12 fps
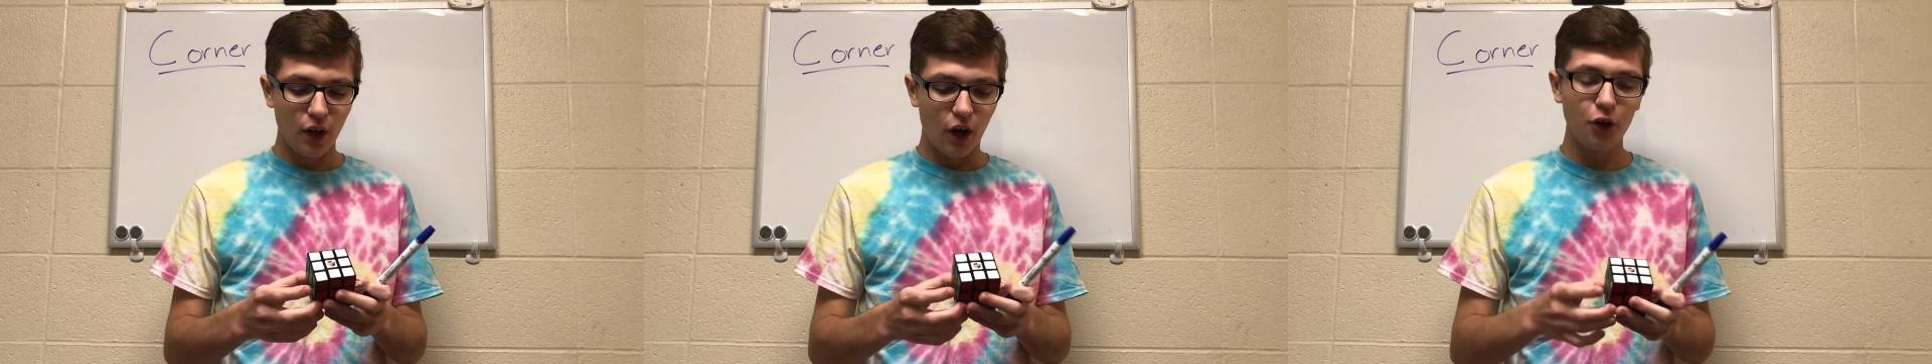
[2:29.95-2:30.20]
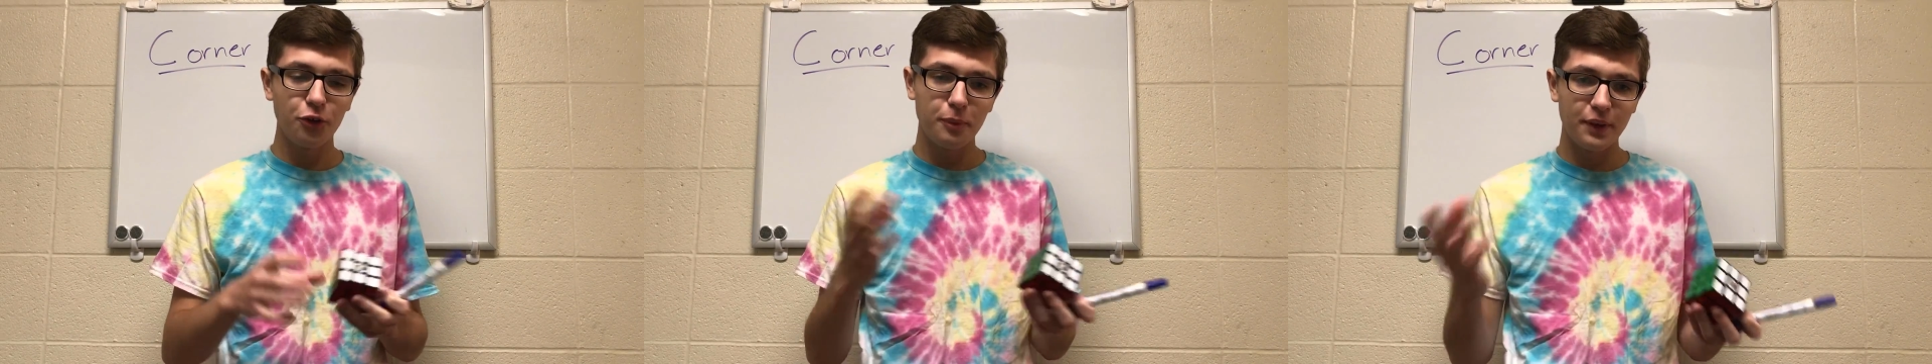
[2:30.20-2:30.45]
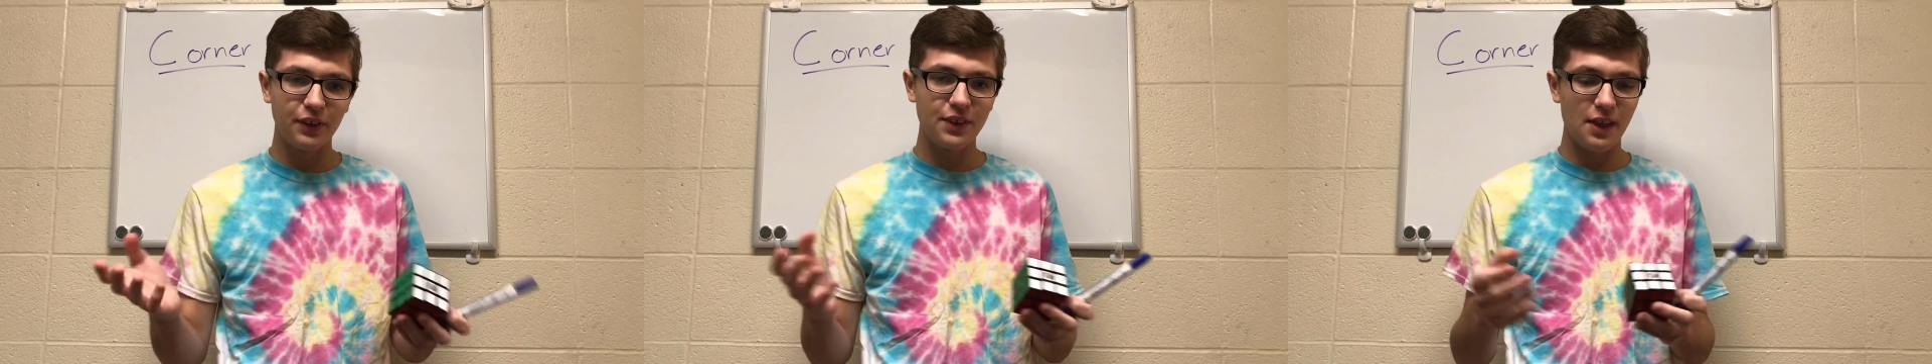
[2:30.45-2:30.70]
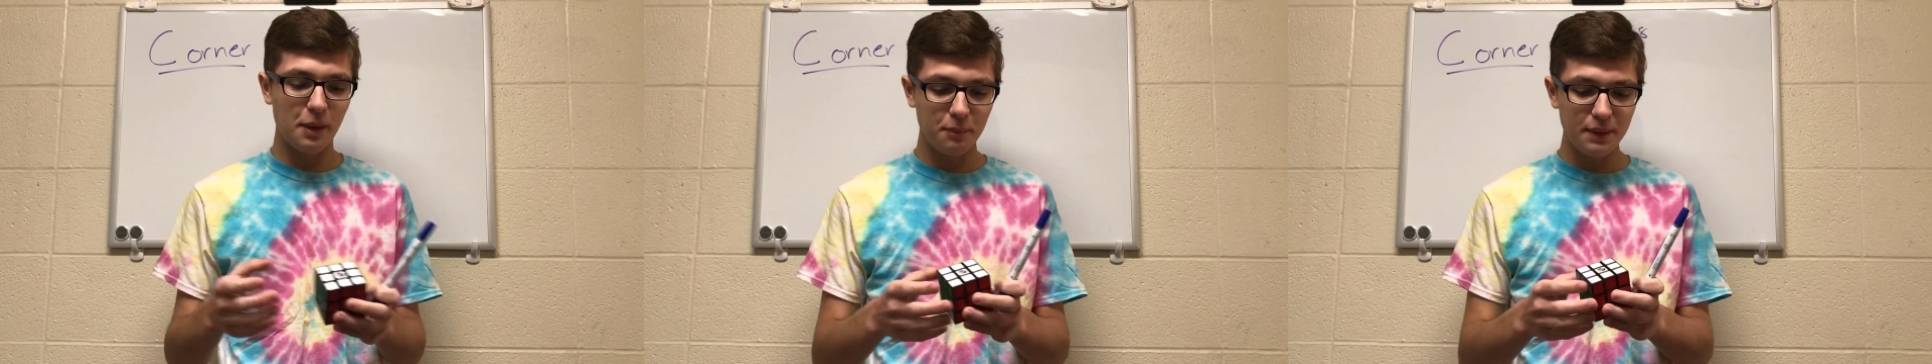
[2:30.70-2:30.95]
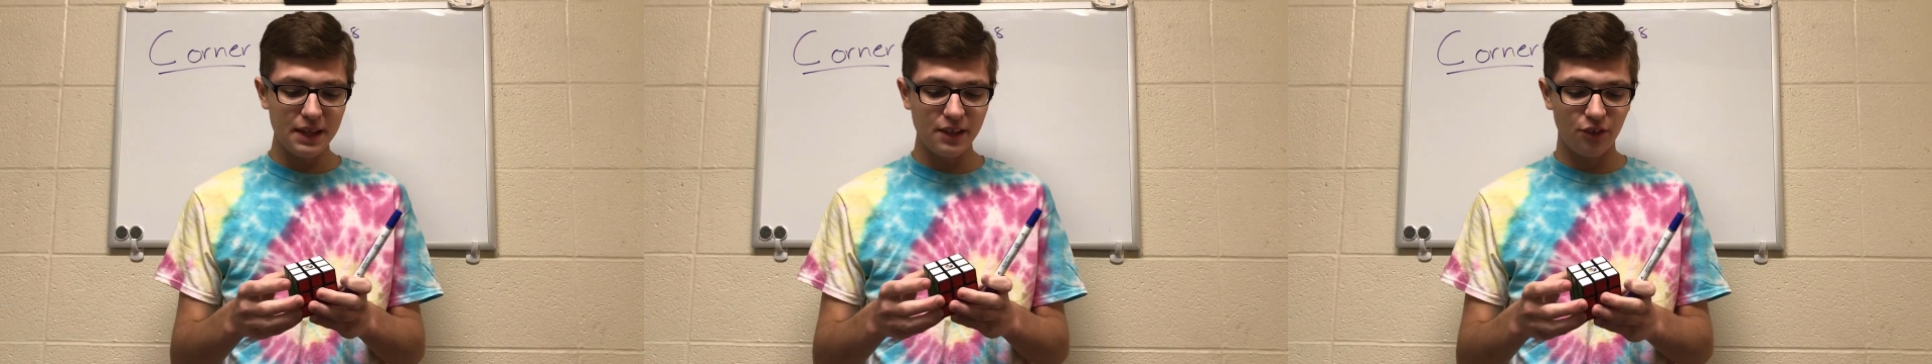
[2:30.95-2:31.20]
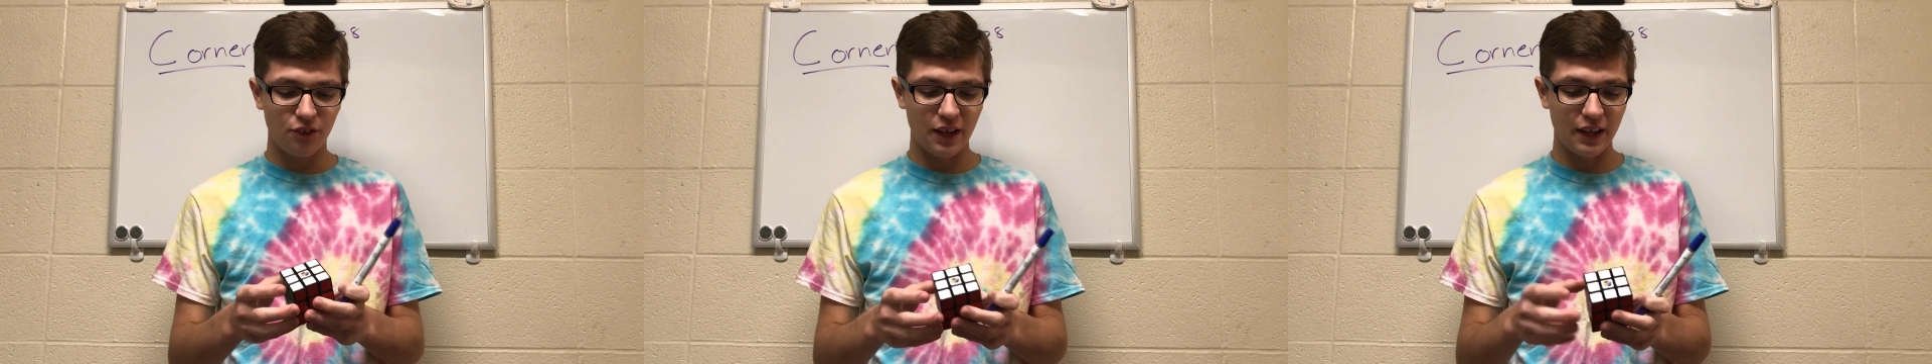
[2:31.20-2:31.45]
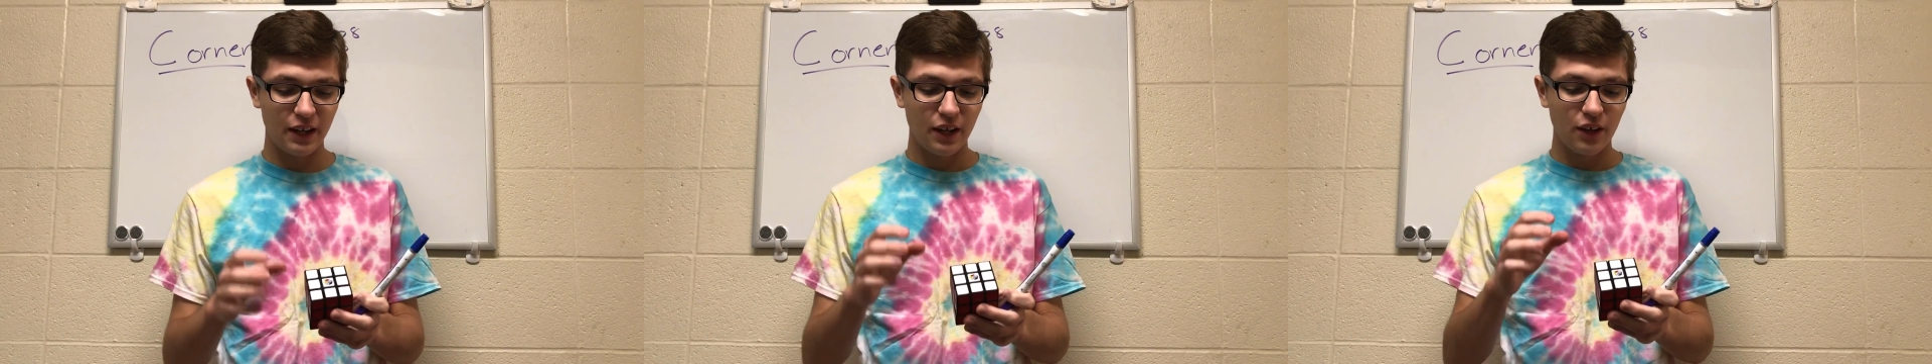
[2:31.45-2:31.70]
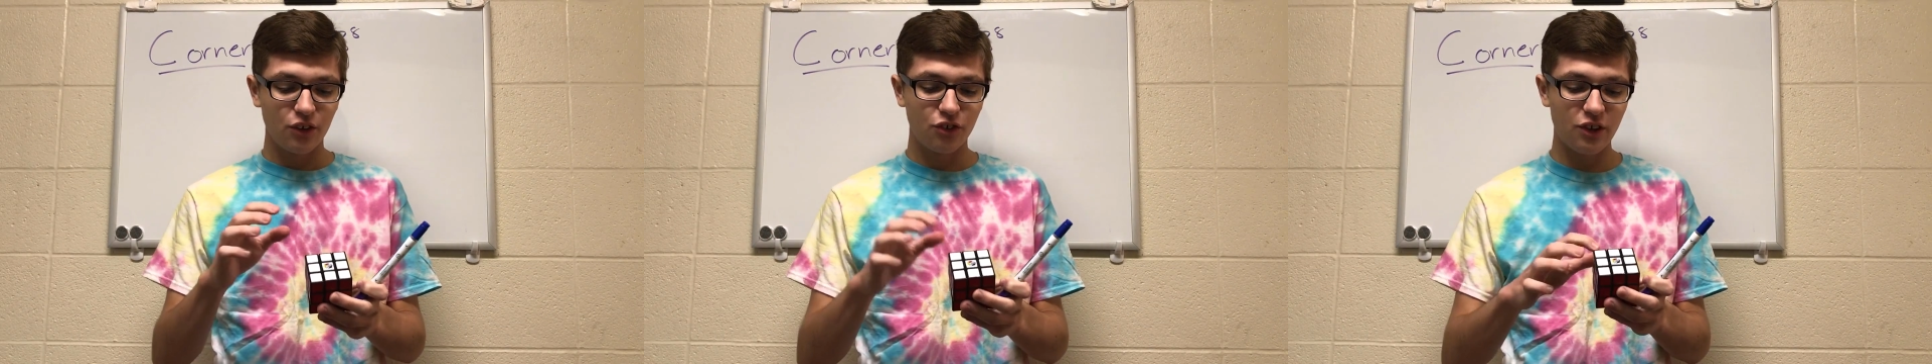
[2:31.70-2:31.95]
Ultimately, that means
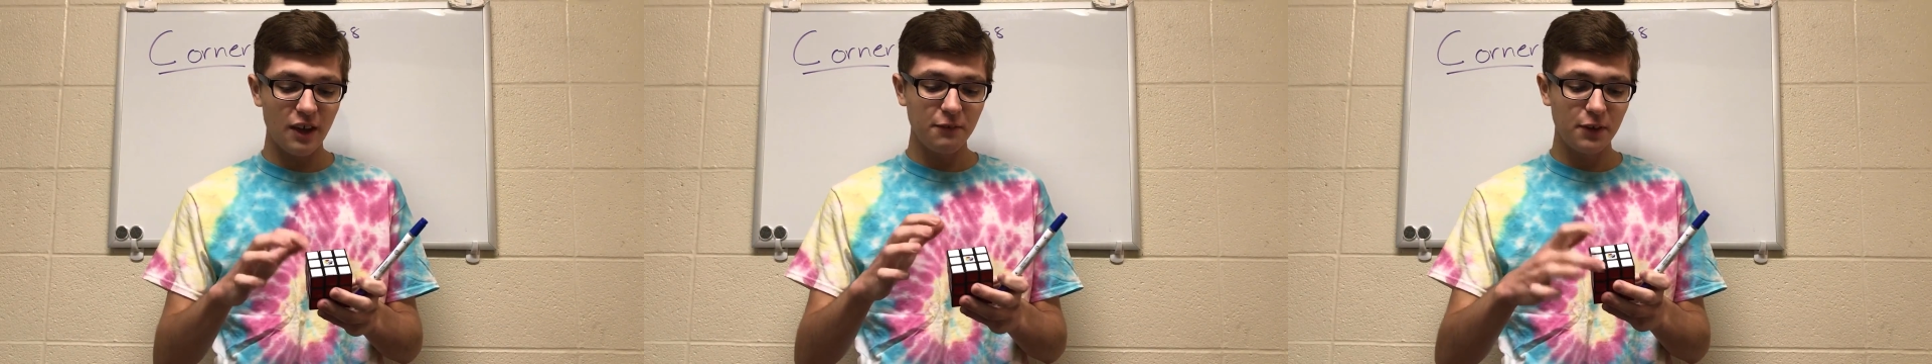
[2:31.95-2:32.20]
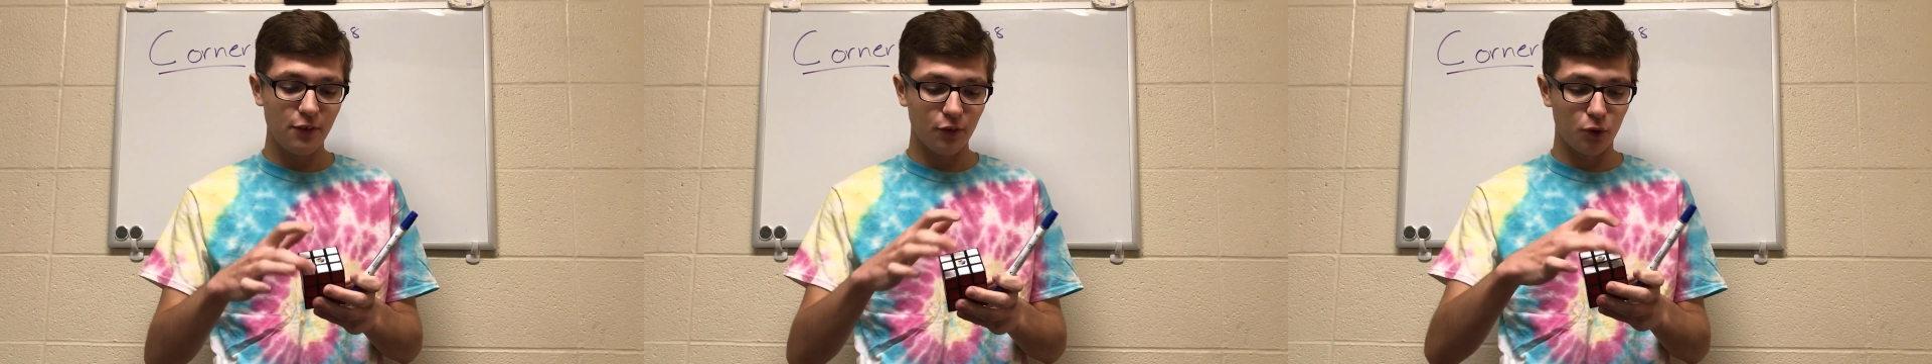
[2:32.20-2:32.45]
that 7 of the